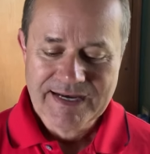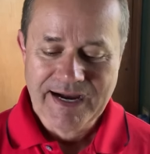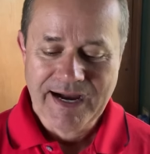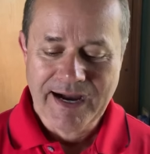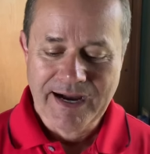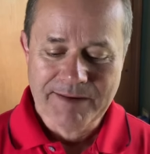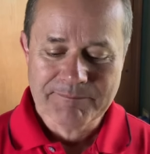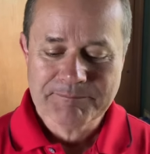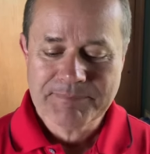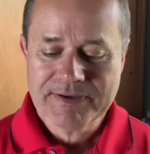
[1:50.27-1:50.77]

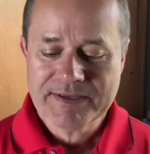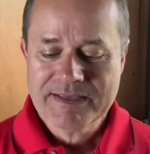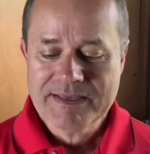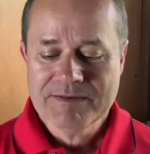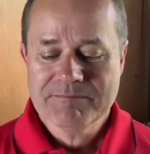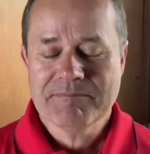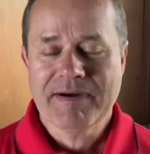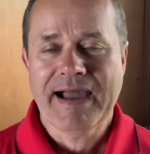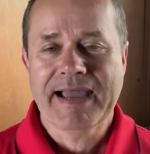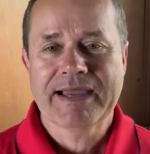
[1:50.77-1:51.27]
up
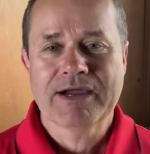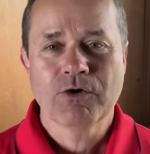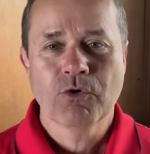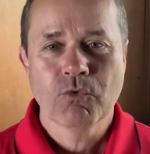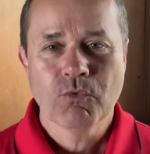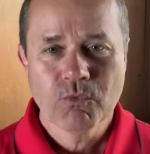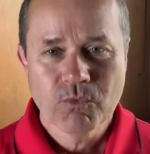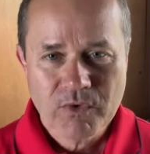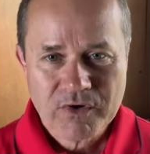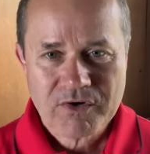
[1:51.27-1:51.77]
by a
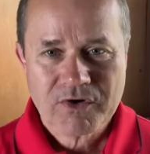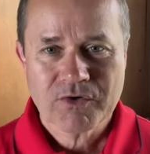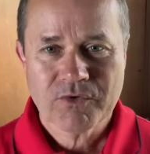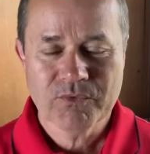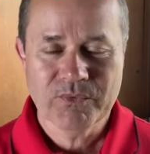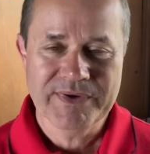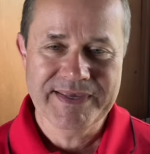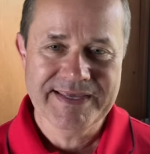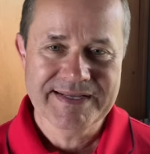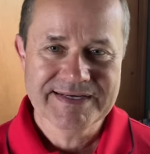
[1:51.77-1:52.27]

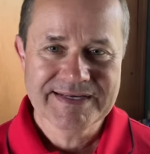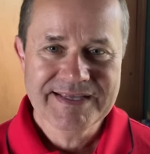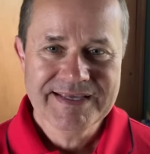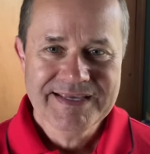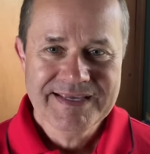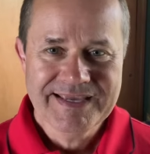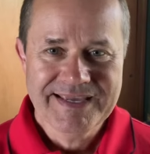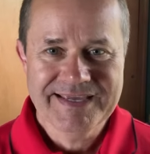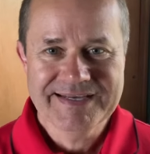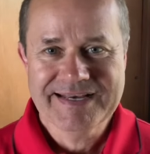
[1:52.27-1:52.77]
whirlwind
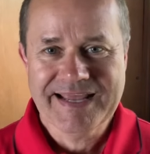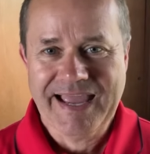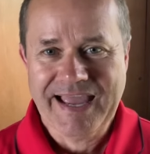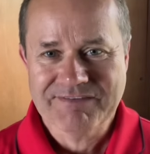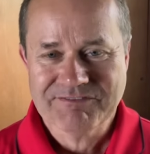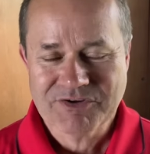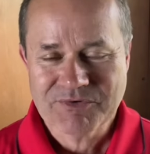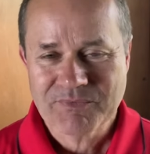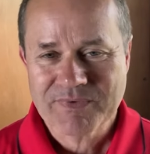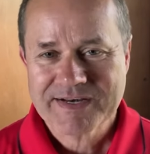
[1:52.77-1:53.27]
into heaven.